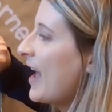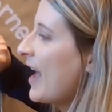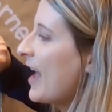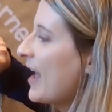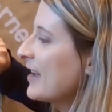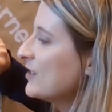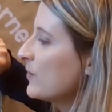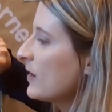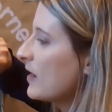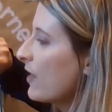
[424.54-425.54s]
And do
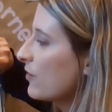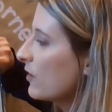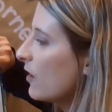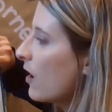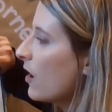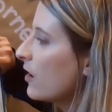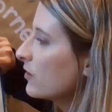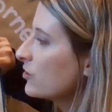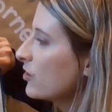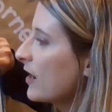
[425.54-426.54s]
another
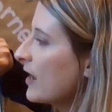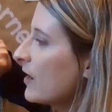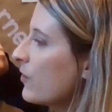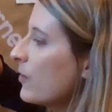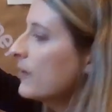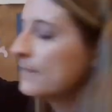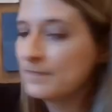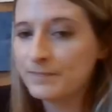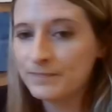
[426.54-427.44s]
long triangle.